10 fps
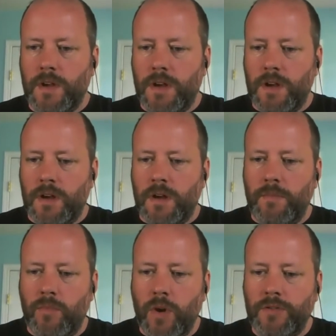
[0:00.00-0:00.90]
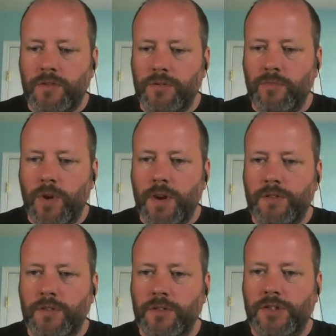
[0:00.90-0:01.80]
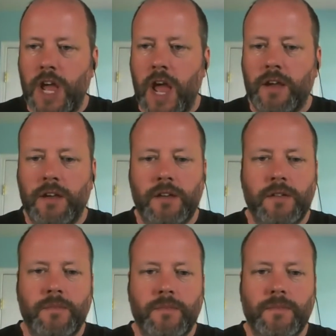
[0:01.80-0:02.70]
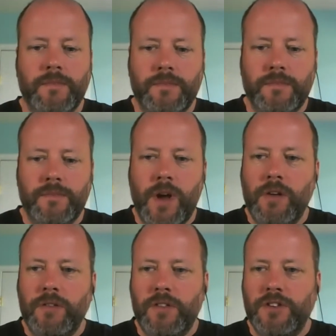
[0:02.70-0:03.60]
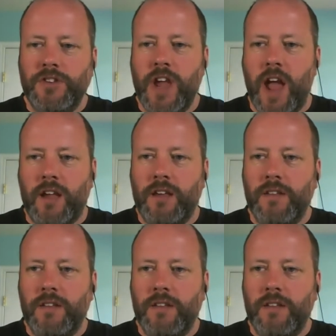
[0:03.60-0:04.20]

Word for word: Where's your check? Where's the check